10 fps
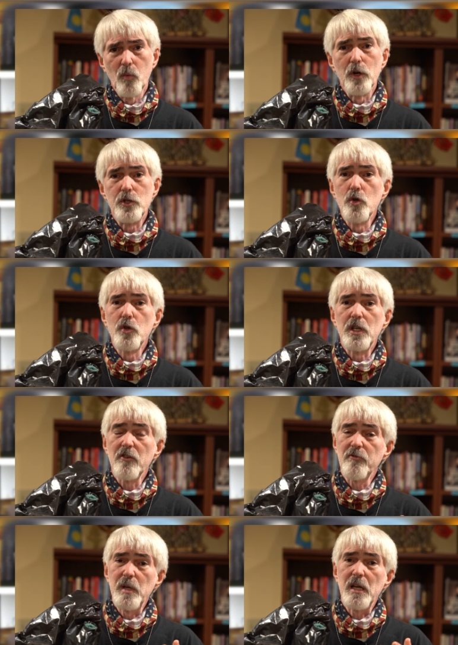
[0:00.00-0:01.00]
Would you
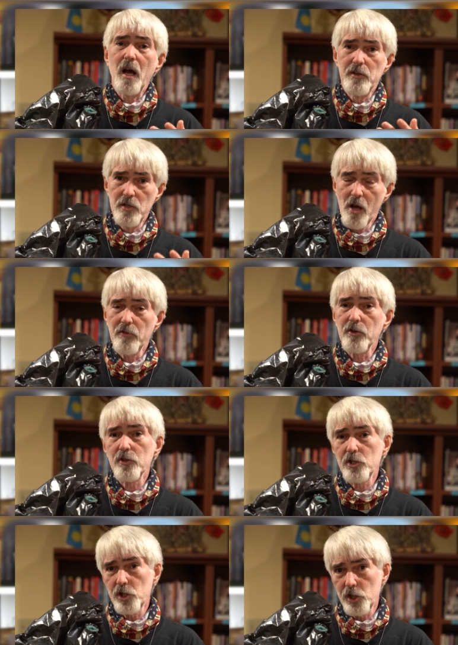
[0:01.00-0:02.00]
give me
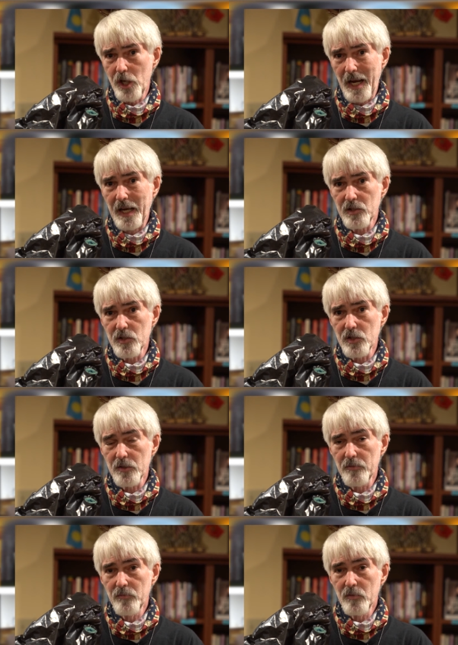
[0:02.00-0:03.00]
another
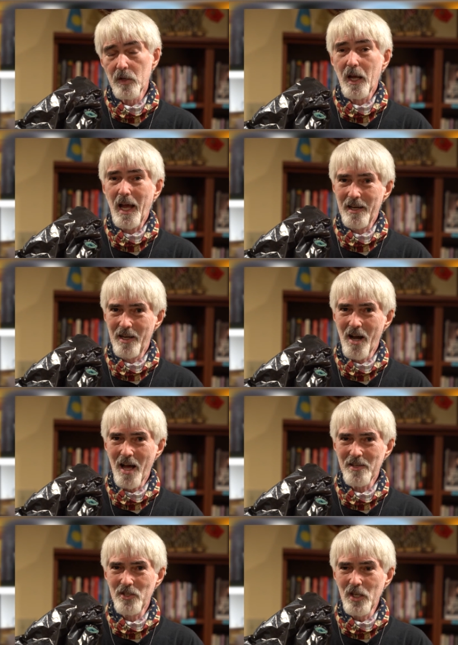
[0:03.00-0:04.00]
chance? And
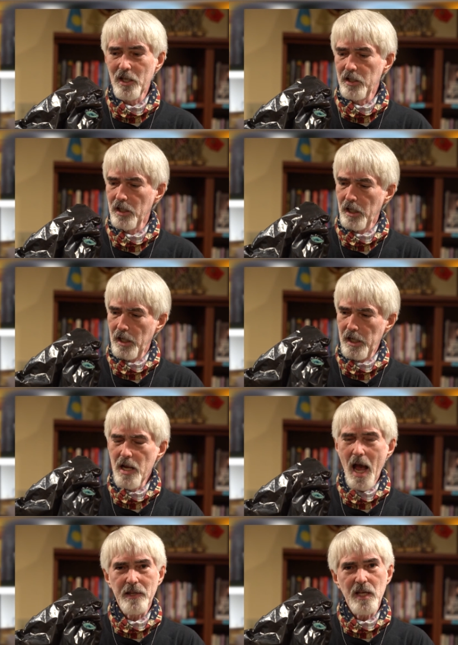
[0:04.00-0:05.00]
God did.
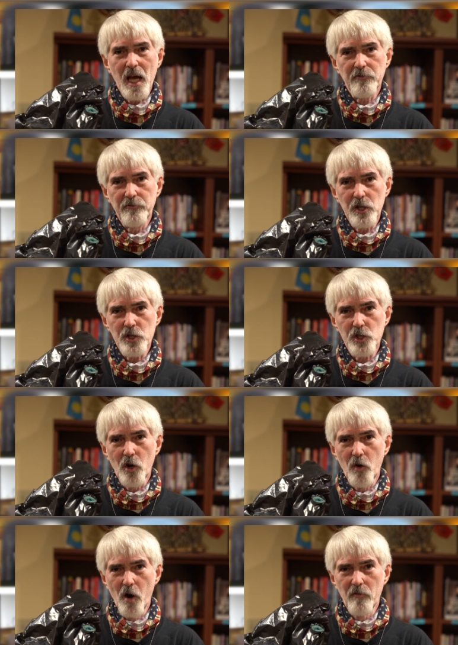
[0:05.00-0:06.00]
He had that fish
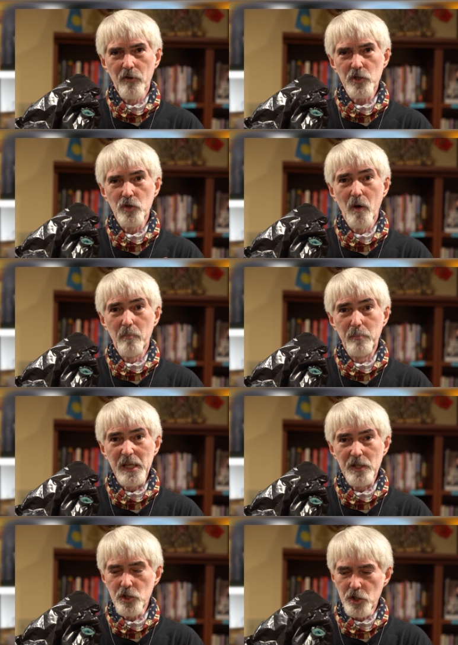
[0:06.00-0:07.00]
go over to a
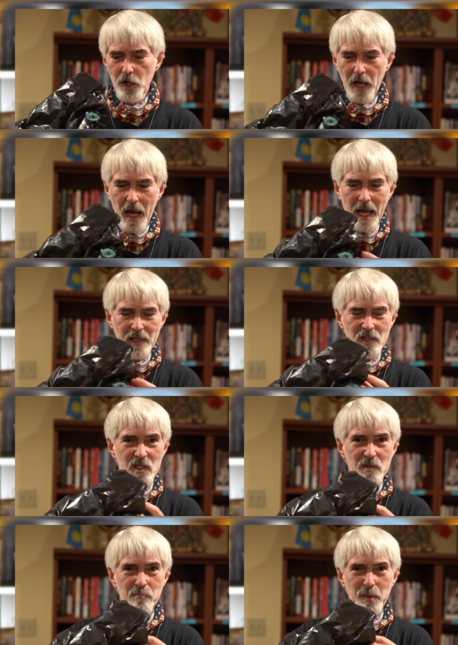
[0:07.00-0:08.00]
beach and
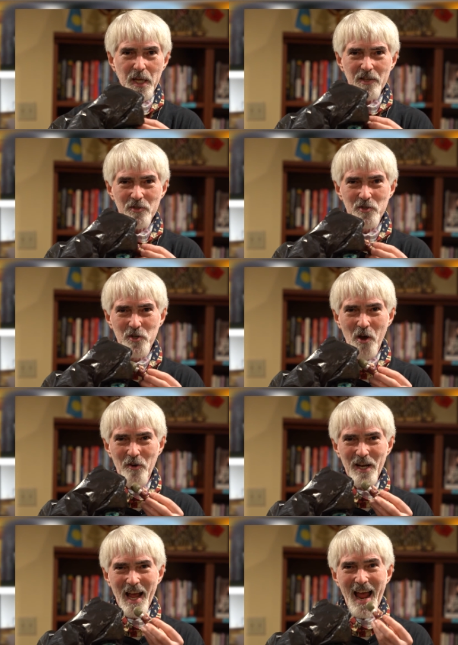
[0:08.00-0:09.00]
spit
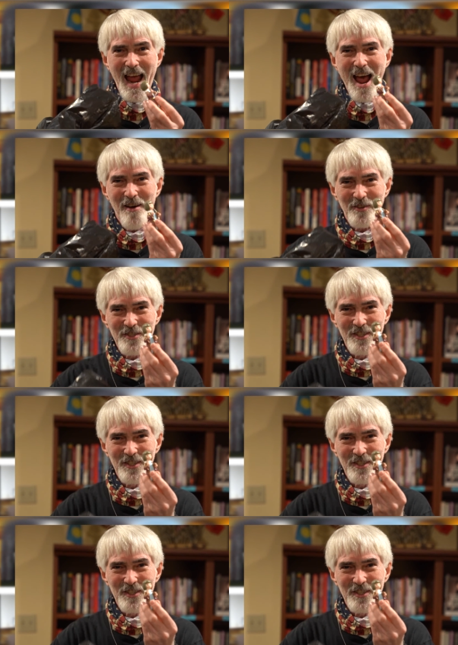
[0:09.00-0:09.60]
Jonah out.